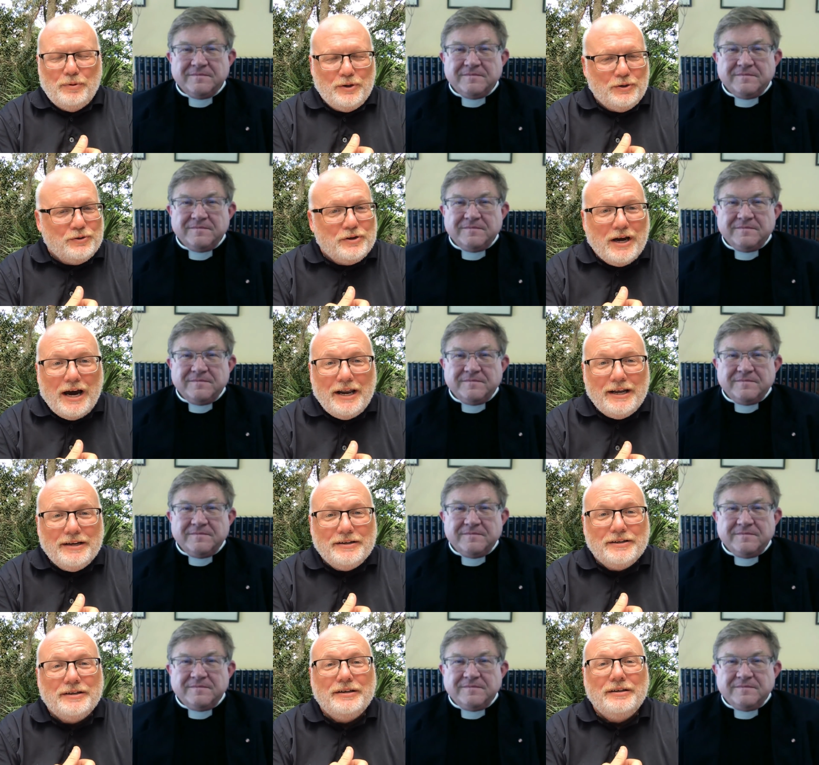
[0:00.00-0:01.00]
Speaker 1: but you got
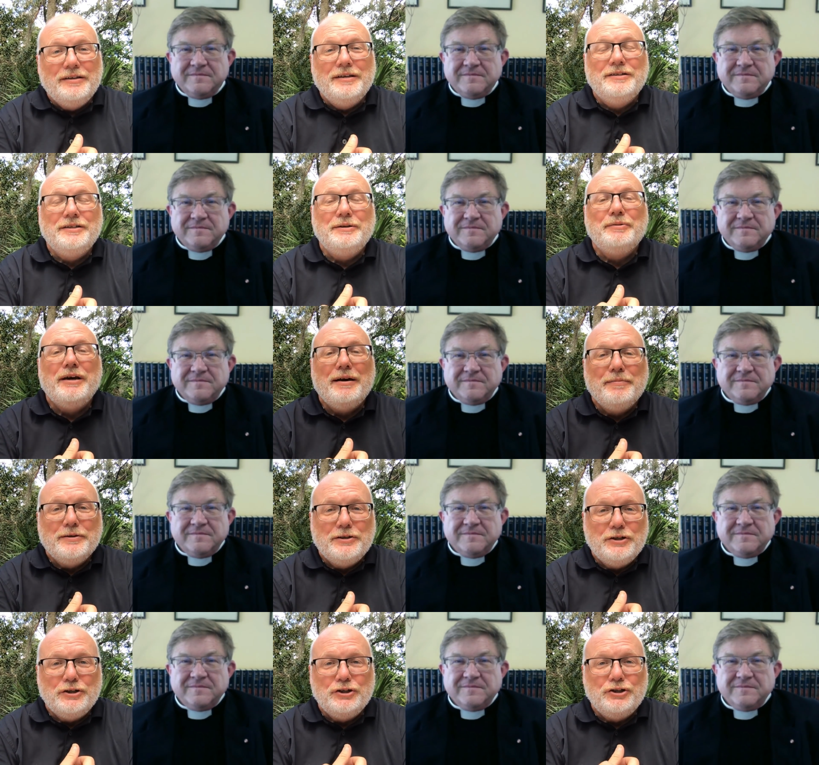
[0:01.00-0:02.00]
it. Let's see what
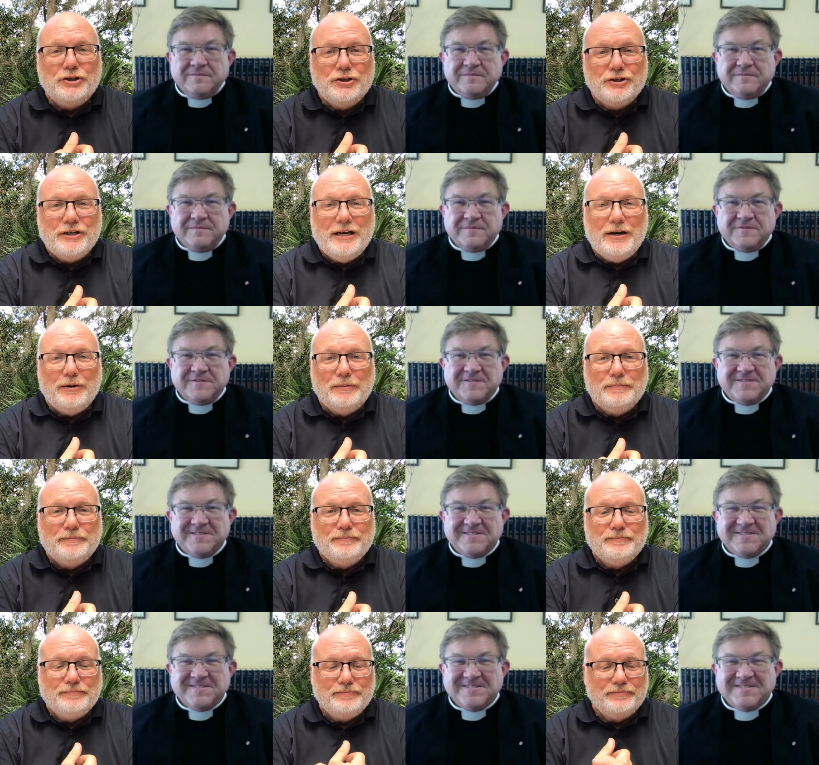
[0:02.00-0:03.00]
happens to your church now.
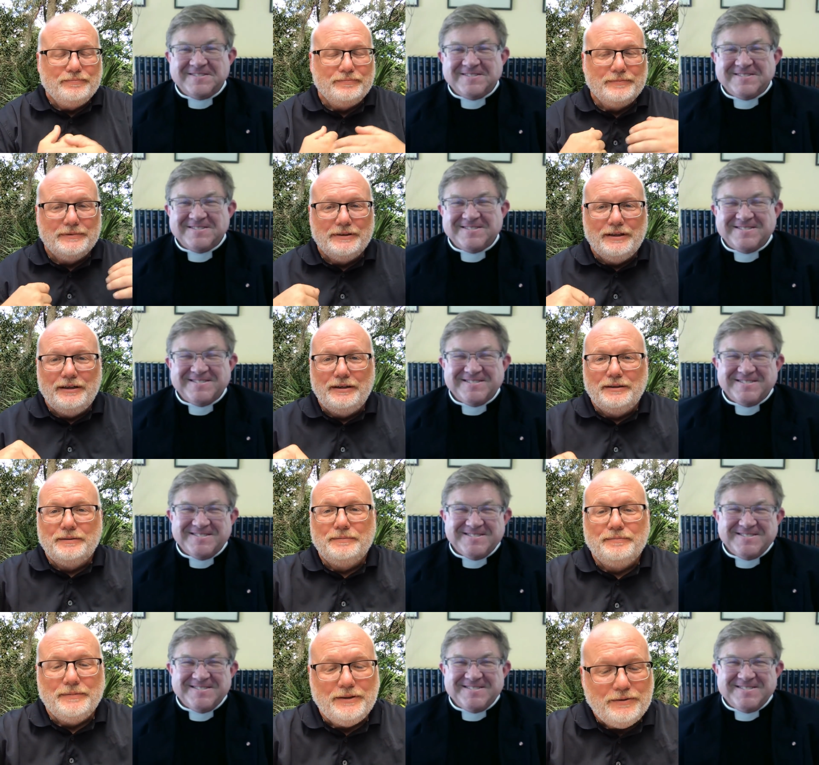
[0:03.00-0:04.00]
You
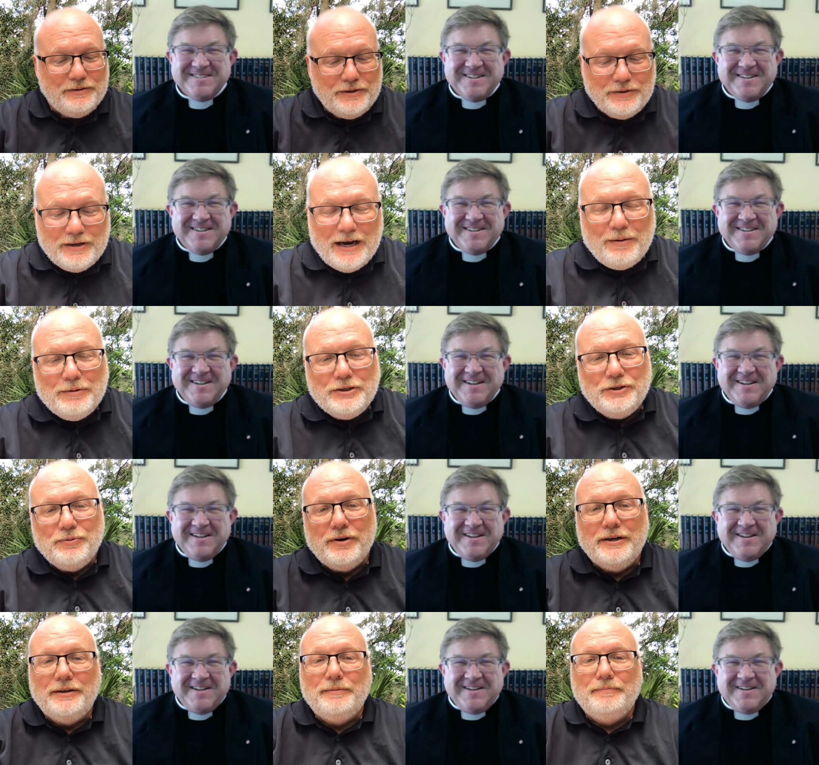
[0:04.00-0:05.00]
you, you got what you
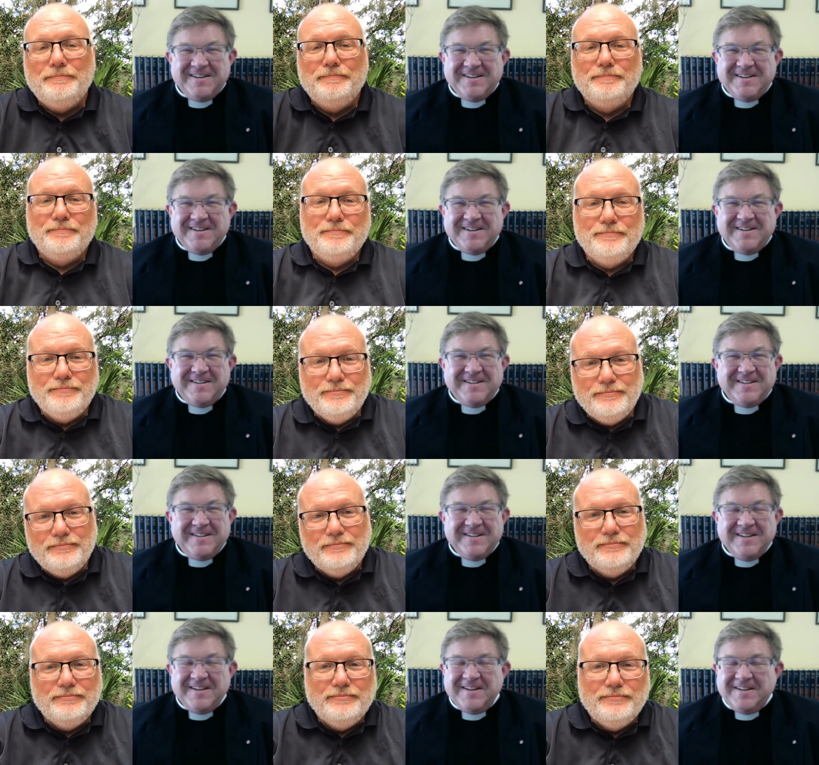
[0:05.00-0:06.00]
wanted.
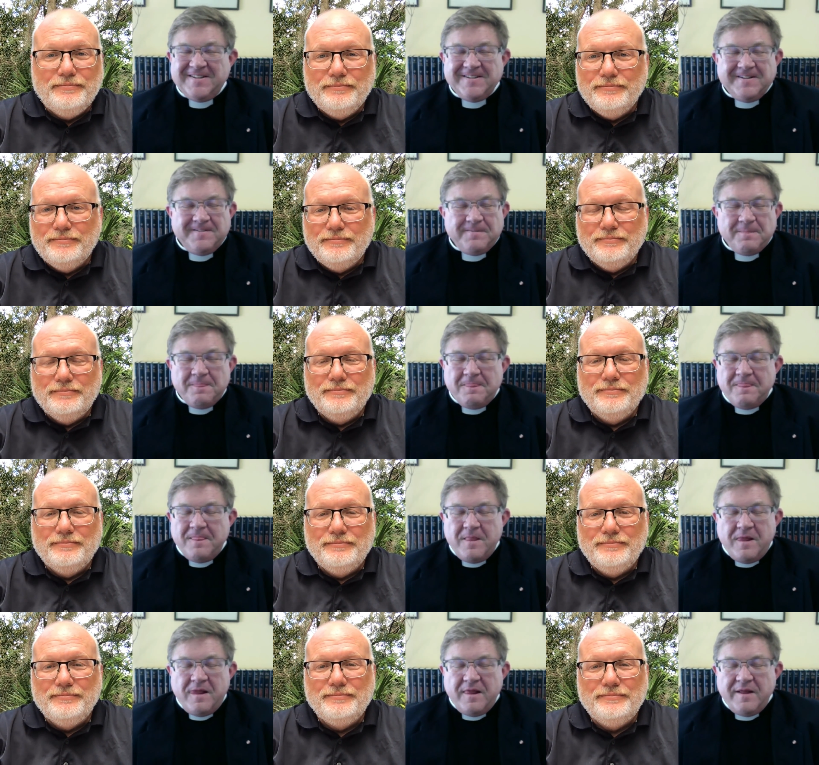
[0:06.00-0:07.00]
Speaker 2: It
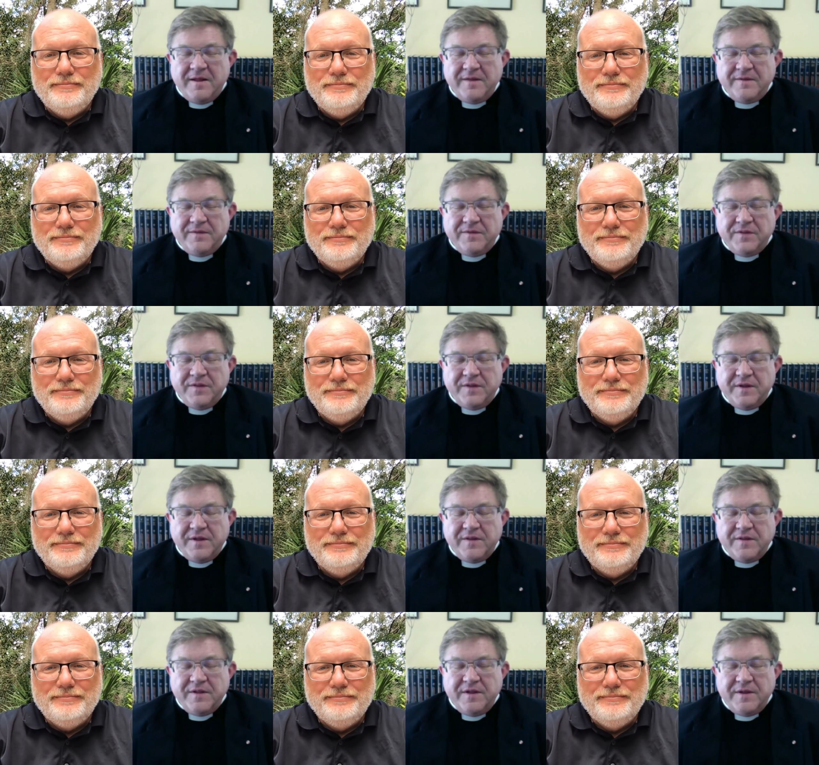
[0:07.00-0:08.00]

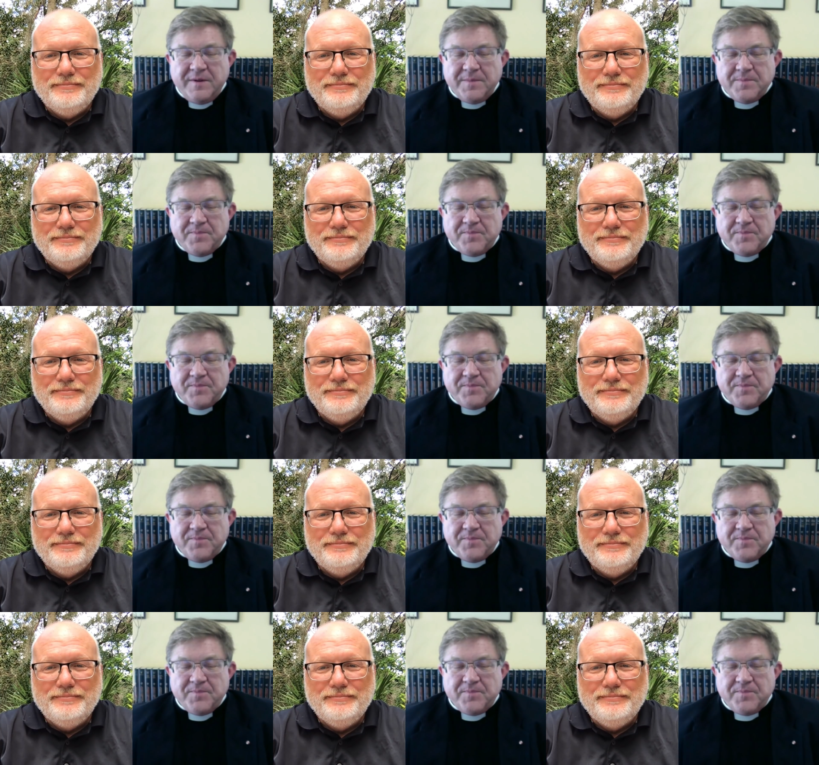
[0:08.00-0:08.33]
and the